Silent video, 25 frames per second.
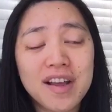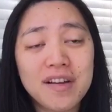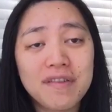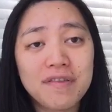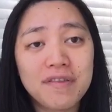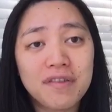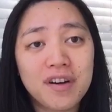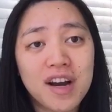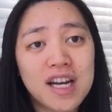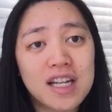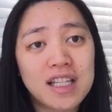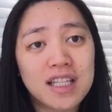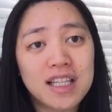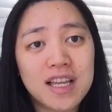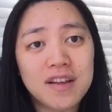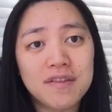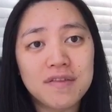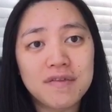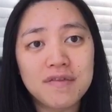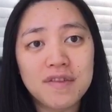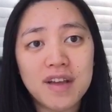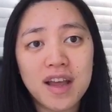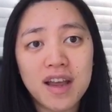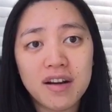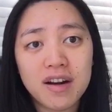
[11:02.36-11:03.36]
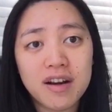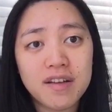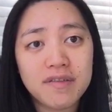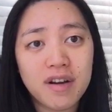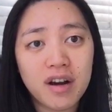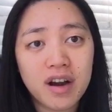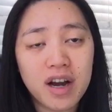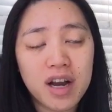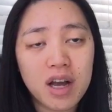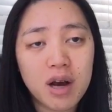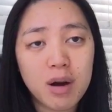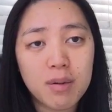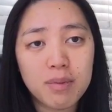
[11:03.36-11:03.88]
friendly, very,
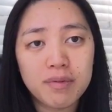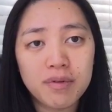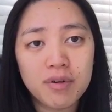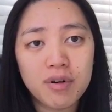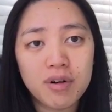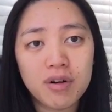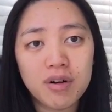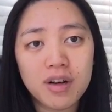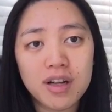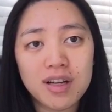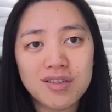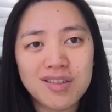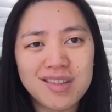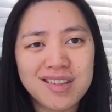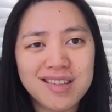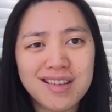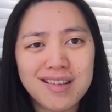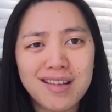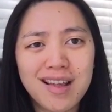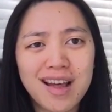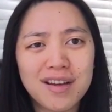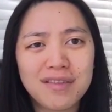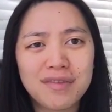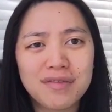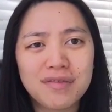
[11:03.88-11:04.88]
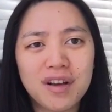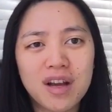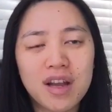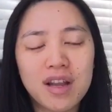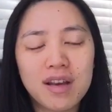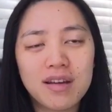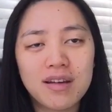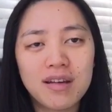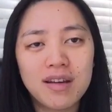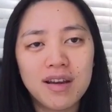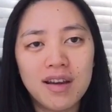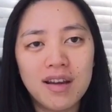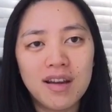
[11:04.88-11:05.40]
very helpful, and just a lot of
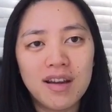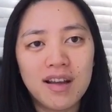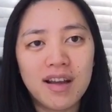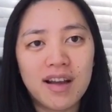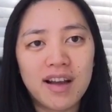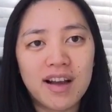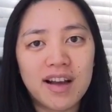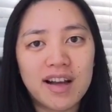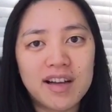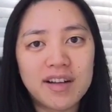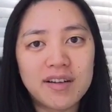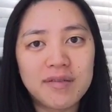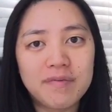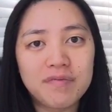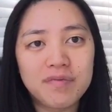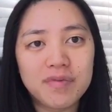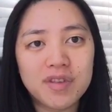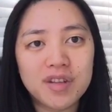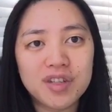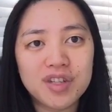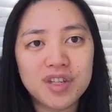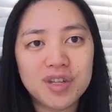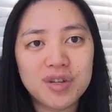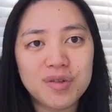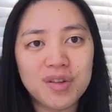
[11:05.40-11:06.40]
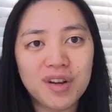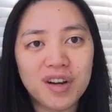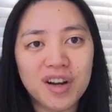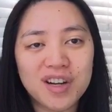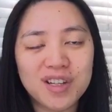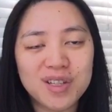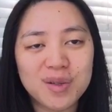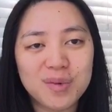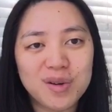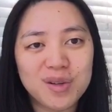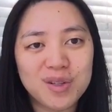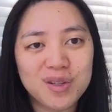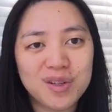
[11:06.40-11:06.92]
fun too. Their
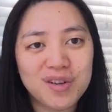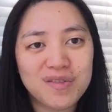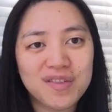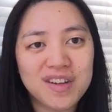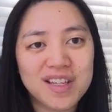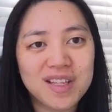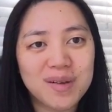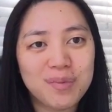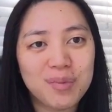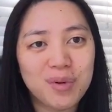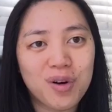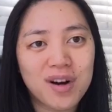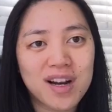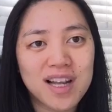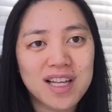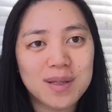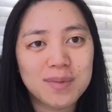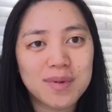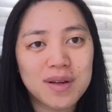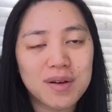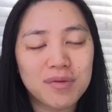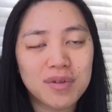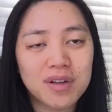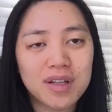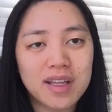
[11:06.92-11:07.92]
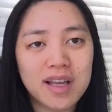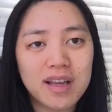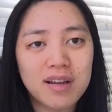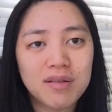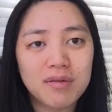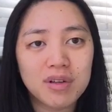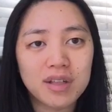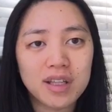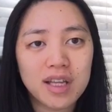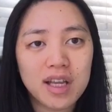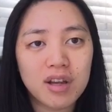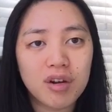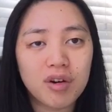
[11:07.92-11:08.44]
customer service support has been really,
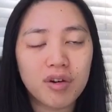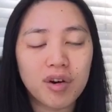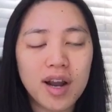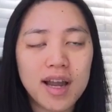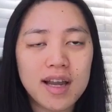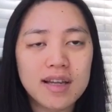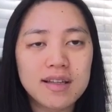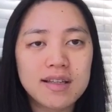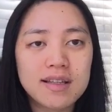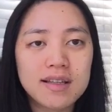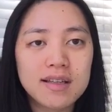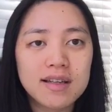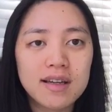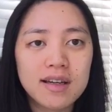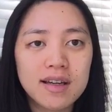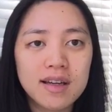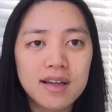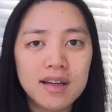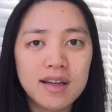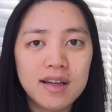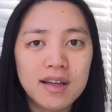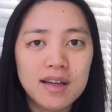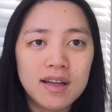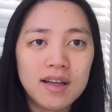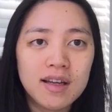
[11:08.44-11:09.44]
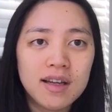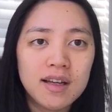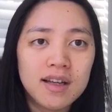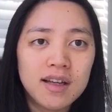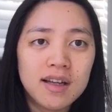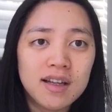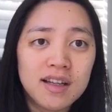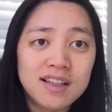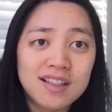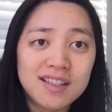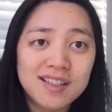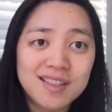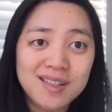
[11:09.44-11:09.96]
really great.
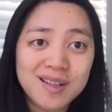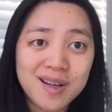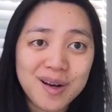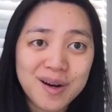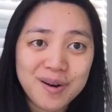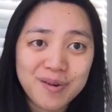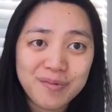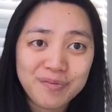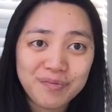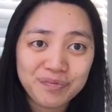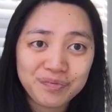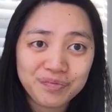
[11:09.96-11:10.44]
So